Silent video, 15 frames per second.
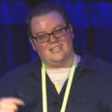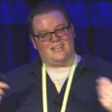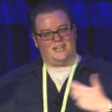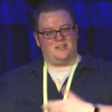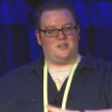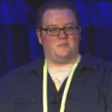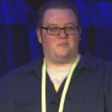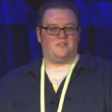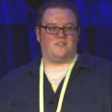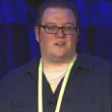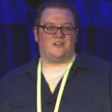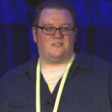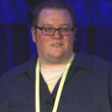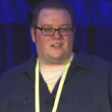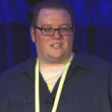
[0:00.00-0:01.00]
And you can be
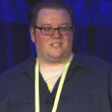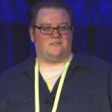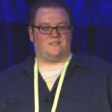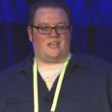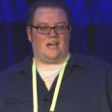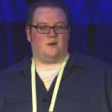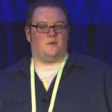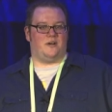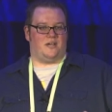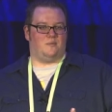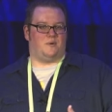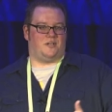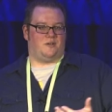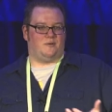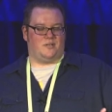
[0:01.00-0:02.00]
very effective that way in
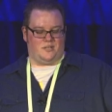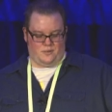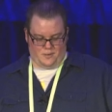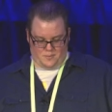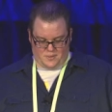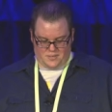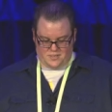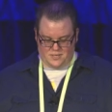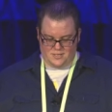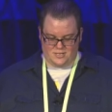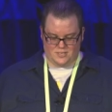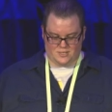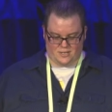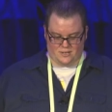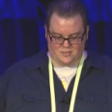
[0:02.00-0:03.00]
what you're doing with
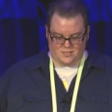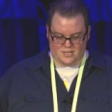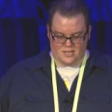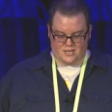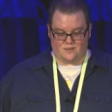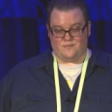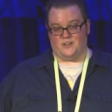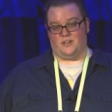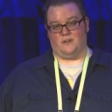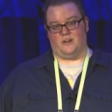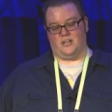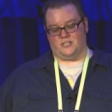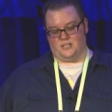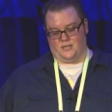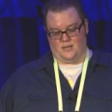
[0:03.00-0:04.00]
desired state
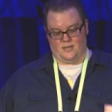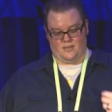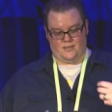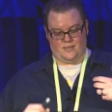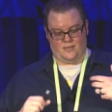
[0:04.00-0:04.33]
configuration.